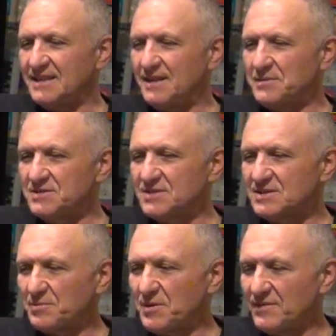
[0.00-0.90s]
it was
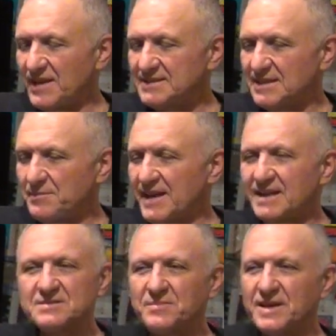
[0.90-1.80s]
just a perfect, he said, make
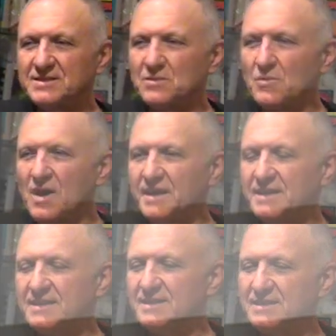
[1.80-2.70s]
it as big as you want
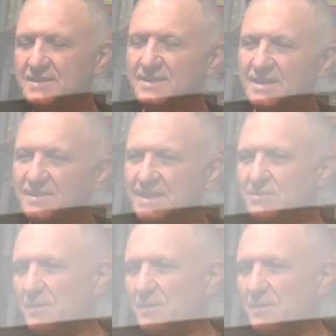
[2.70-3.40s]
it. That's